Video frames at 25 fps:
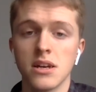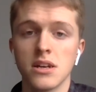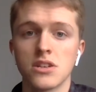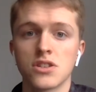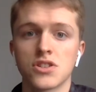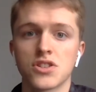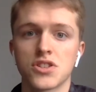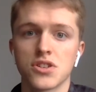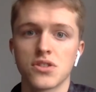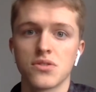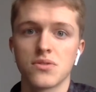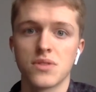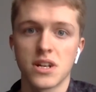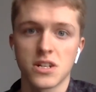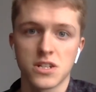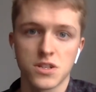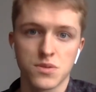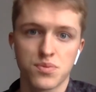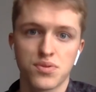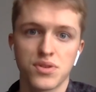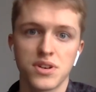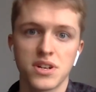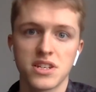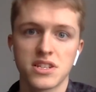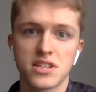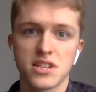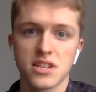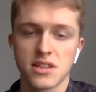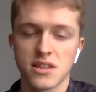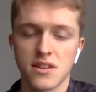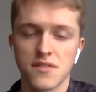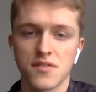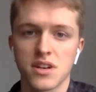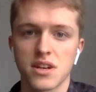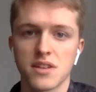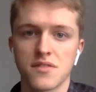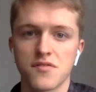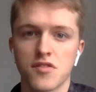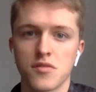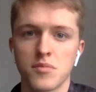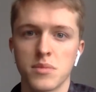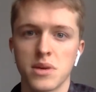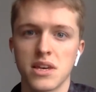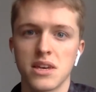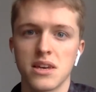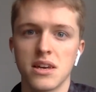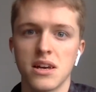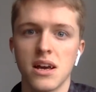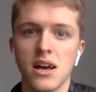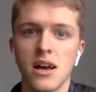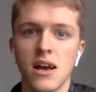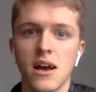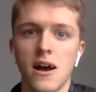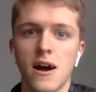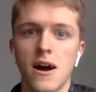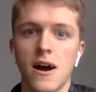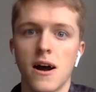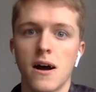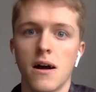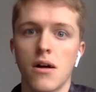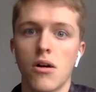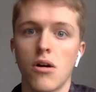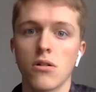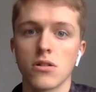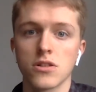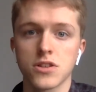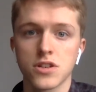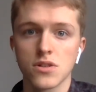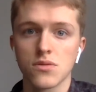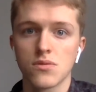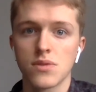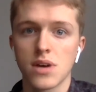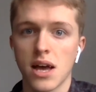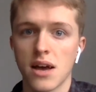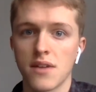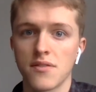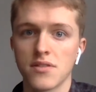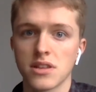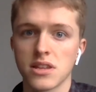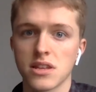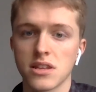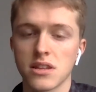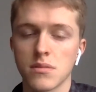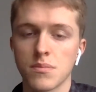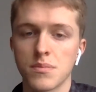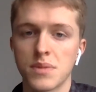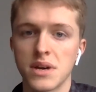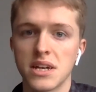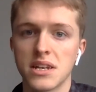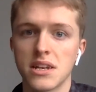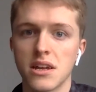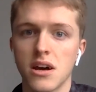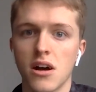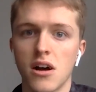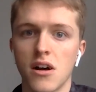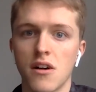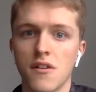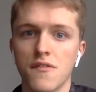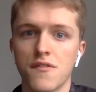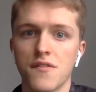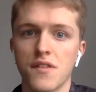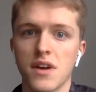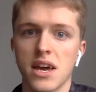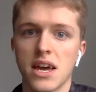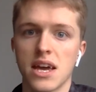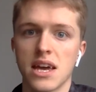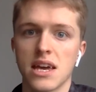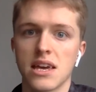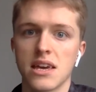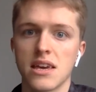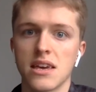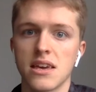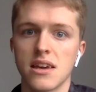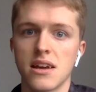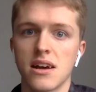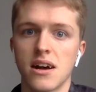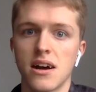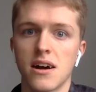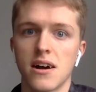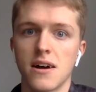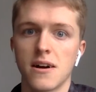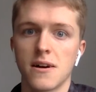so that's pretty significant for me. Also, we have a little bit of a